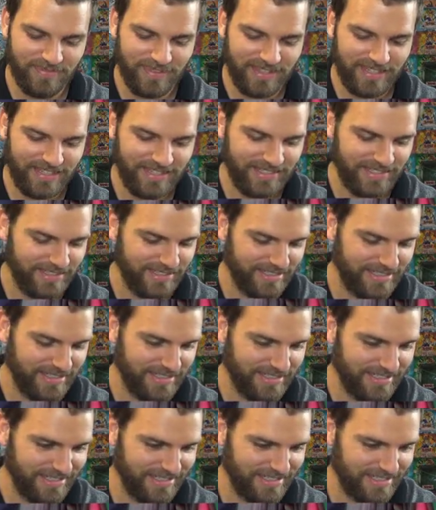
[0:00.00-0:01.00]

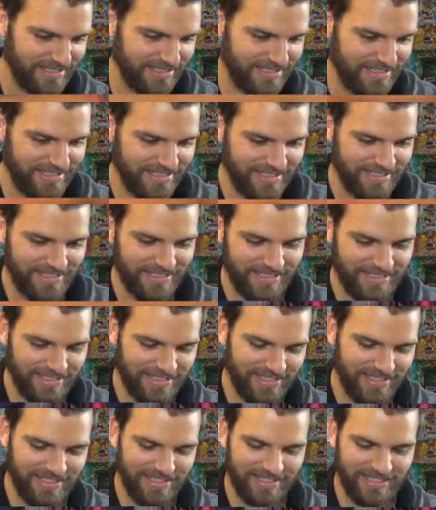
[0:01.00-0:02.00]

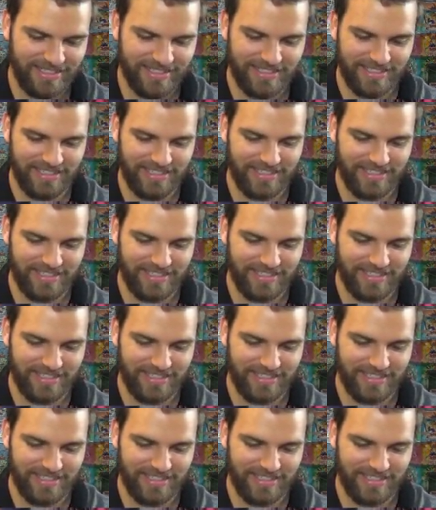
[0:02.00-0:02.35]
No one is speaking in this clip.